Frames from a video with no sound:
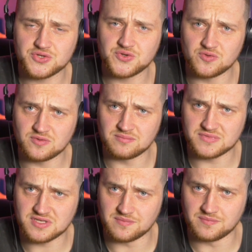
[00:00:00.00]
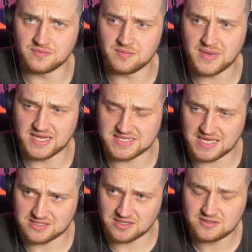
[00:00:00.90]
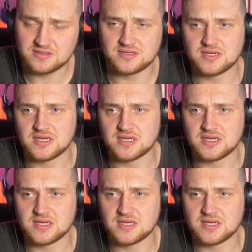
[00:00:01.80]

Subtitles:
to make a Tesla,